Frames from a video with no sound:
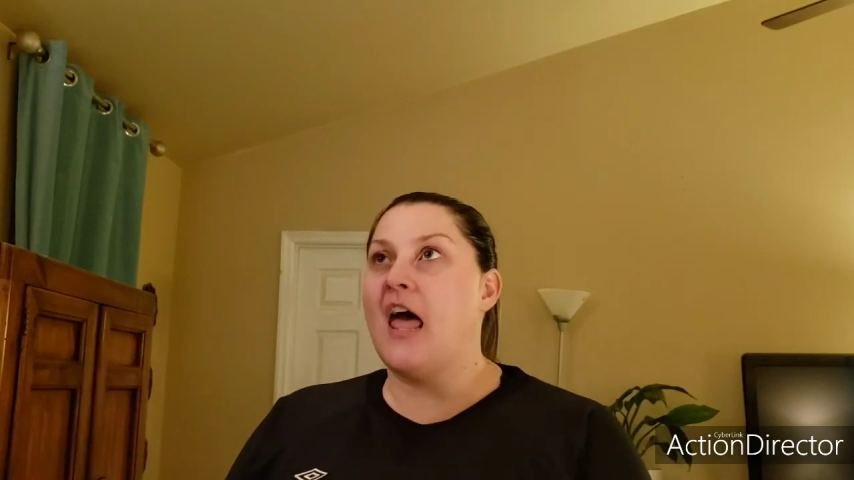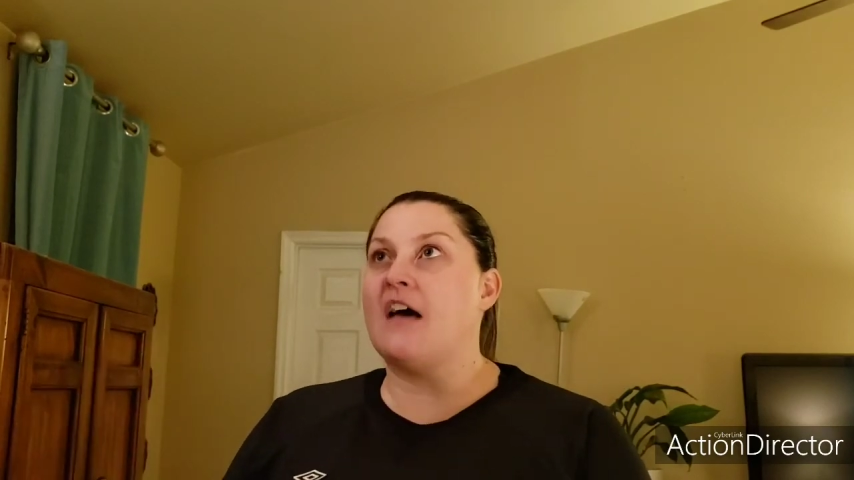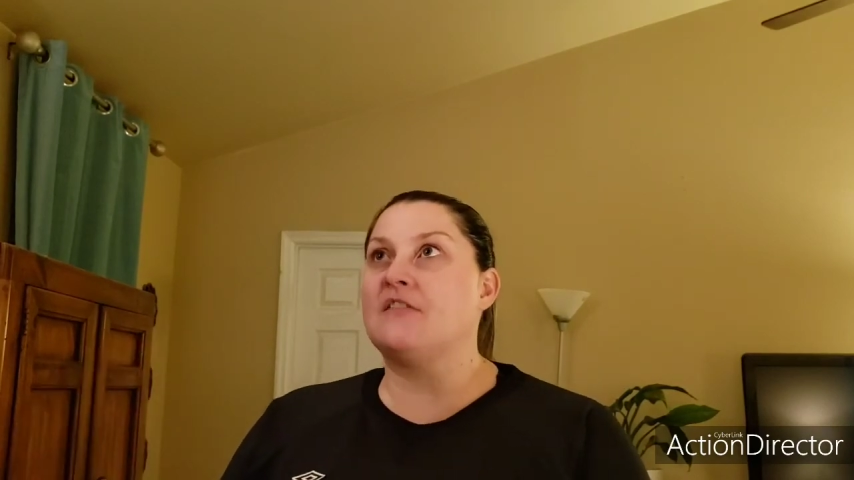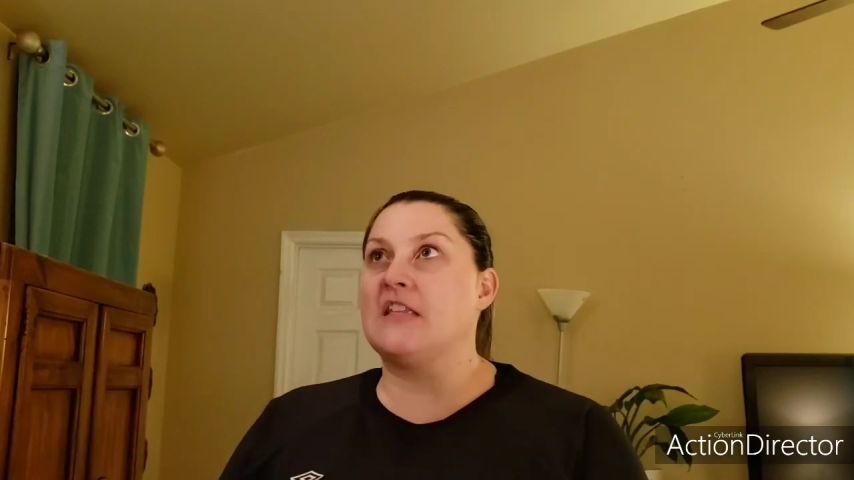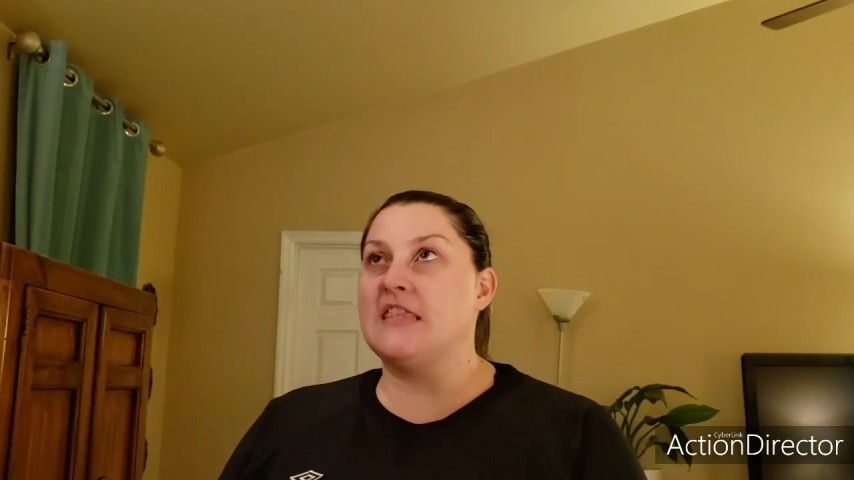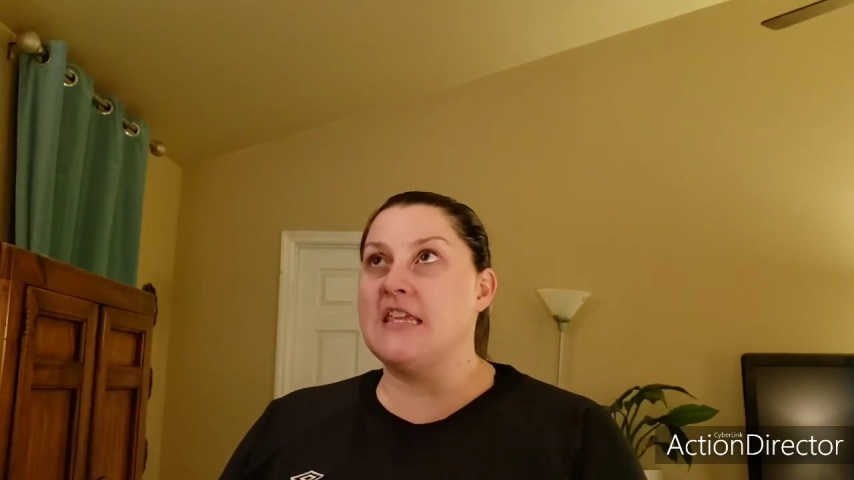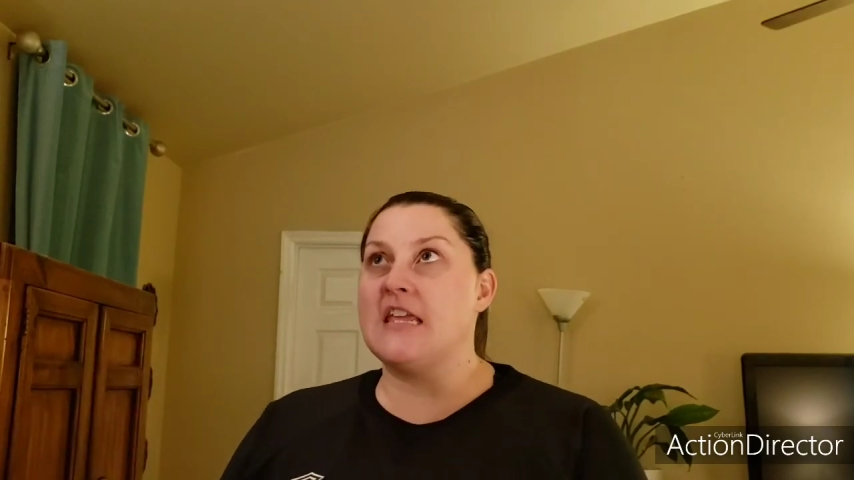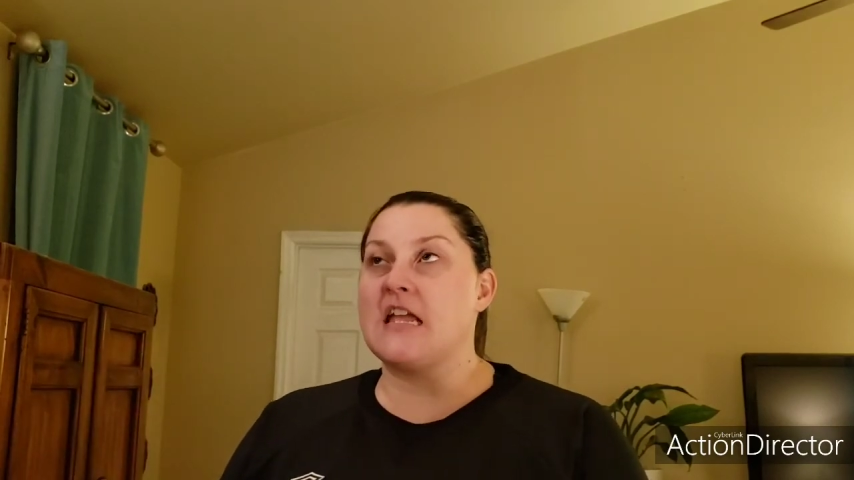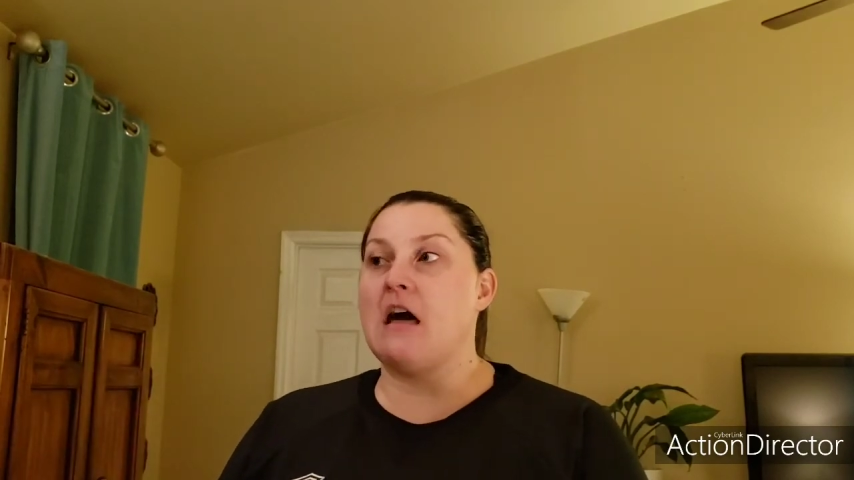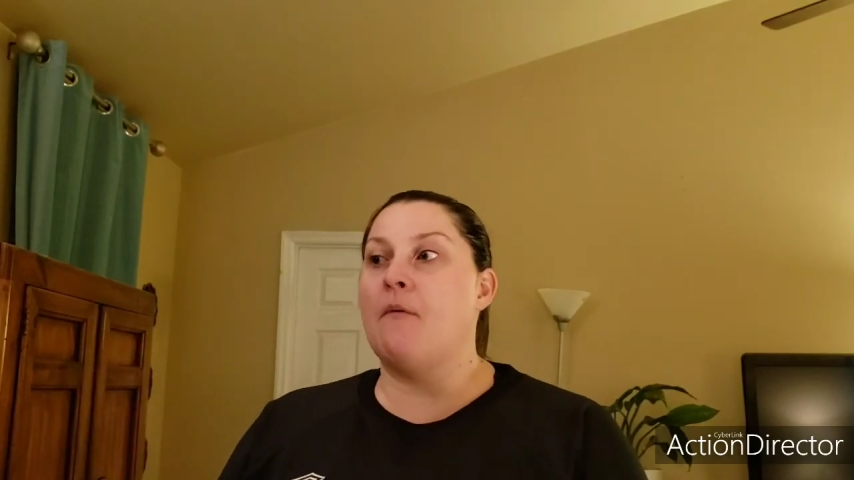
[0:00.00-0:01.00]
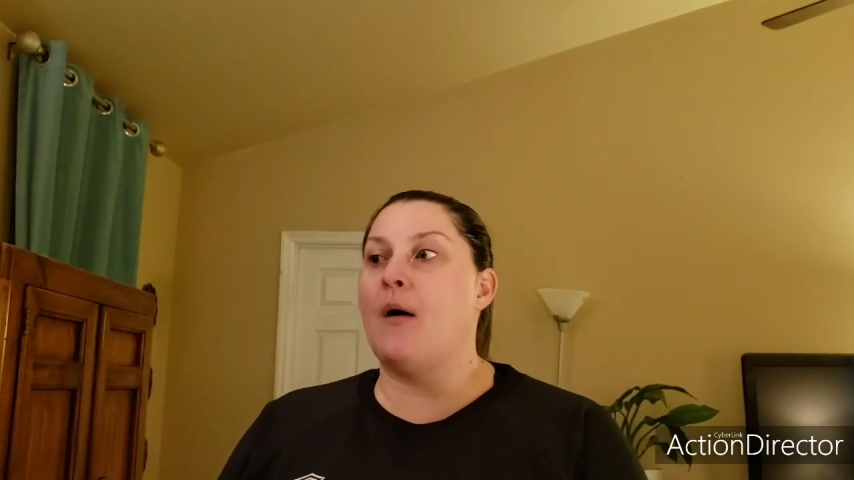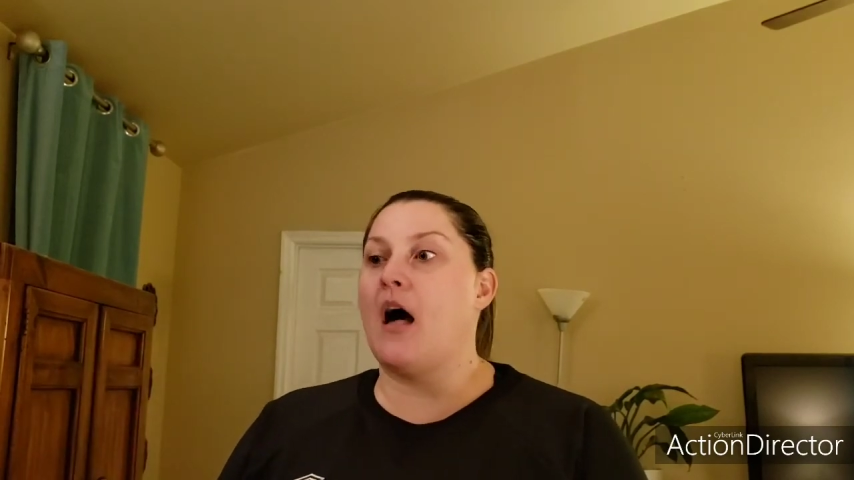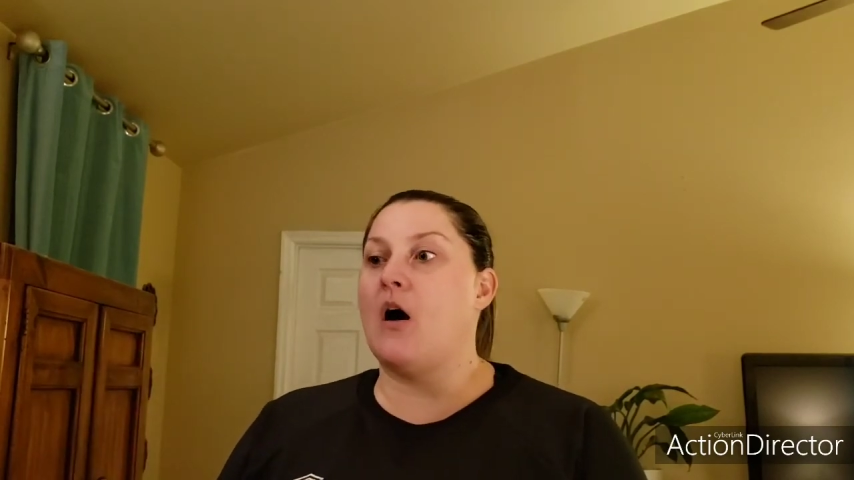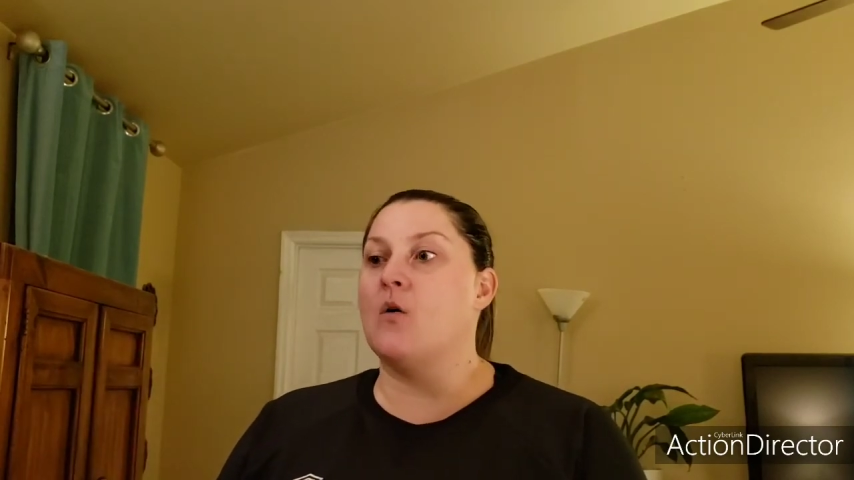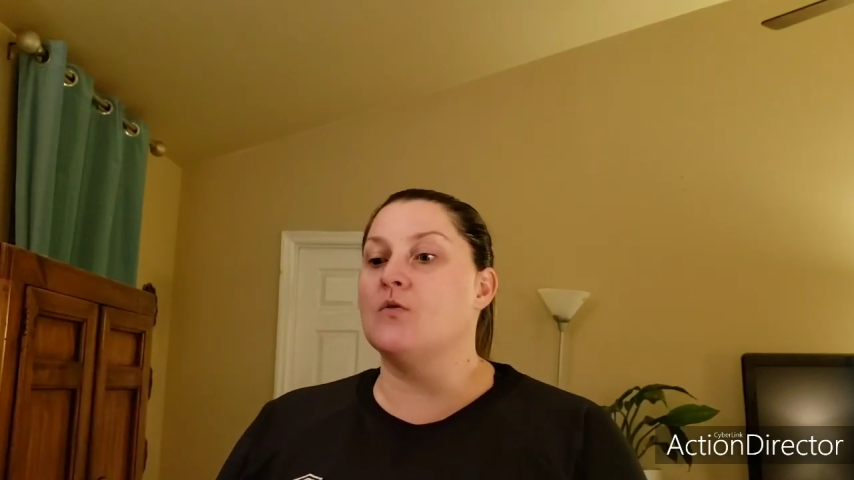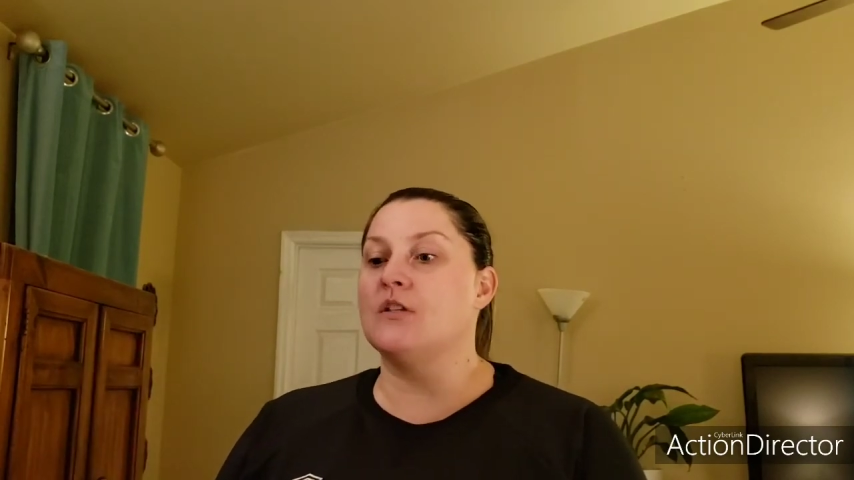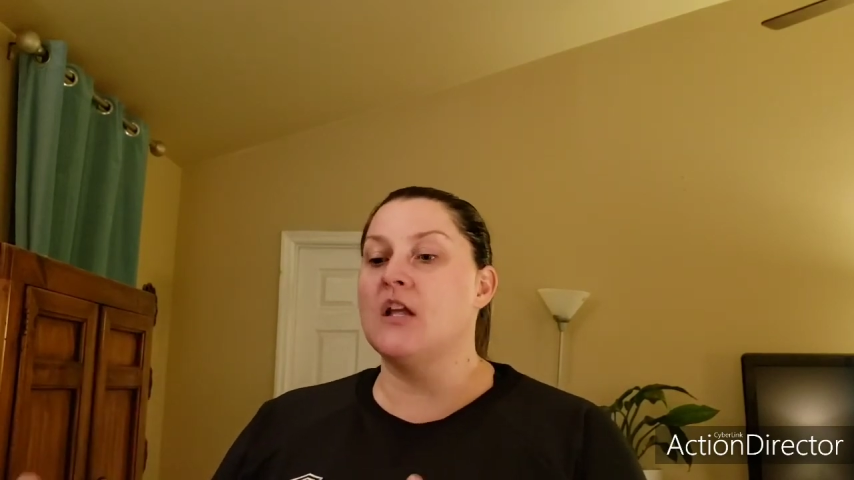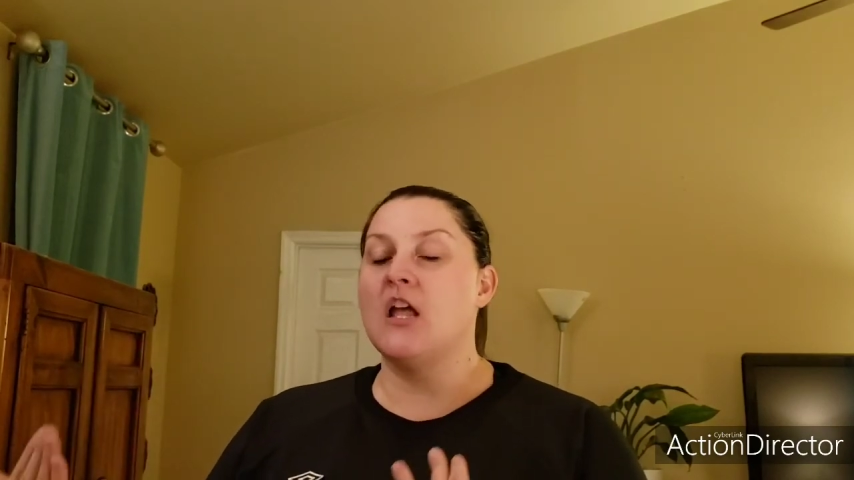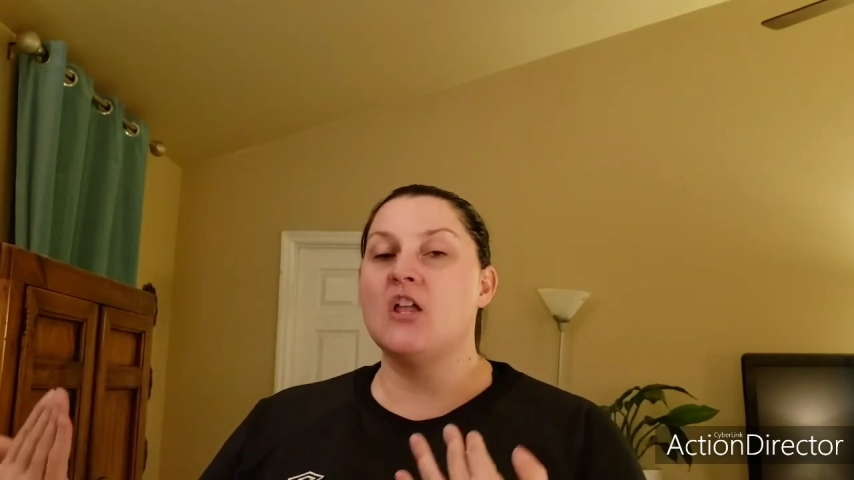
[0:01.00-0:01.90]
to have to think about.